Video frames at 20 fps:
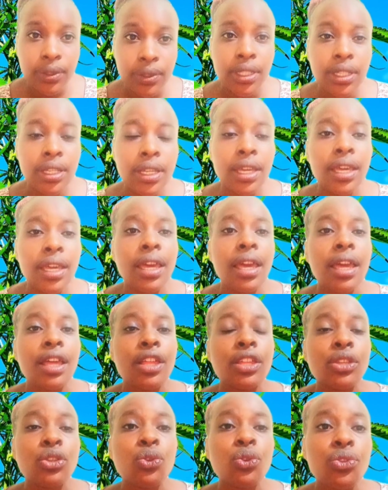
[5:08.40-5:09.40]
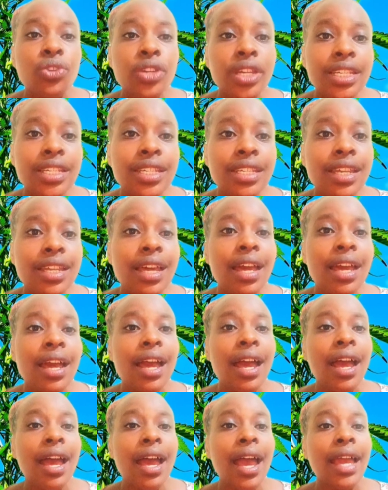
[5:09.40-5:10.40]
You read
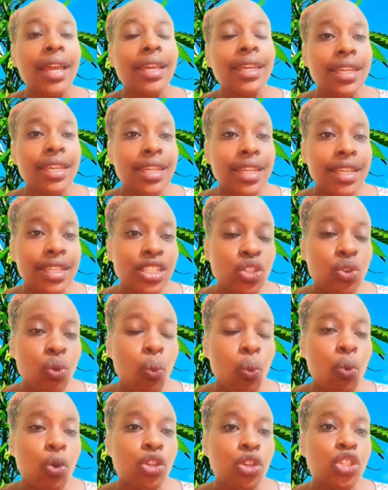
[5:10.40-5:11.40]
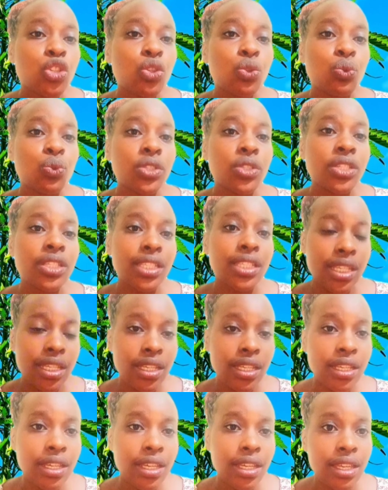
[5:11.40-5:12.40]
against what you see
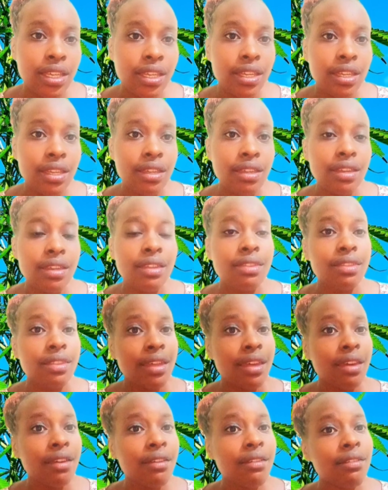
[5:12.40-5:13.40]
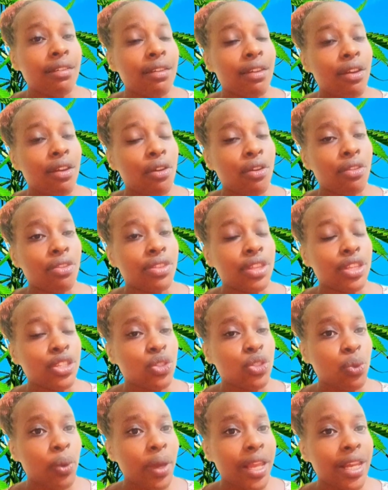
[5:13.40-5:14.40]
in the soil,
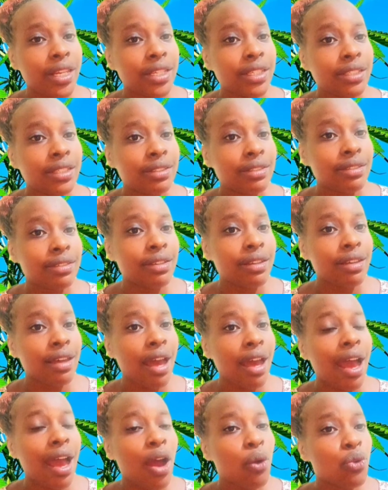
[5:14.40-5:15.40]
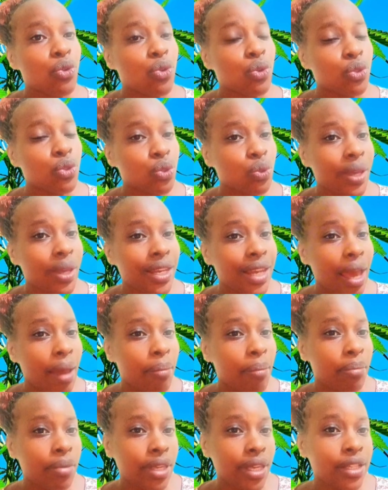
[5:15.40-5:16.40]
how your soil appears,
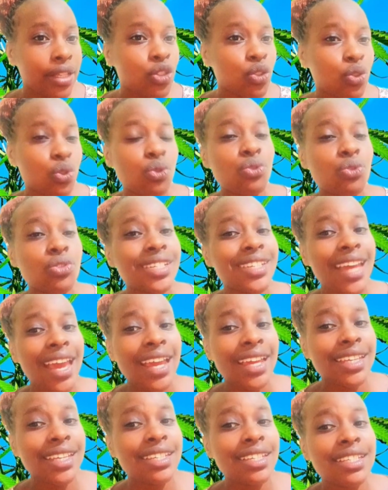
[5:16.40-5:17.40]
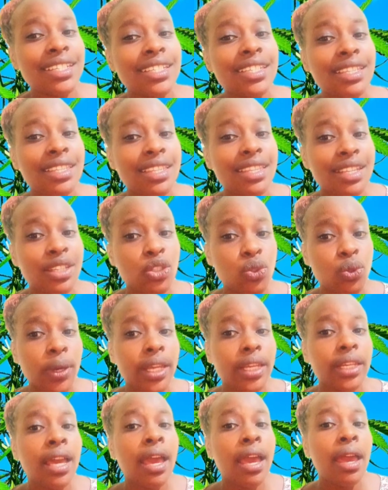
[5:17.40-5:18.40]
you read against the soil
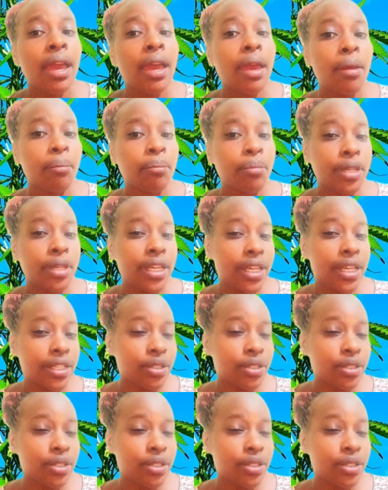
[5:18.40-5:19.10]
pH meter.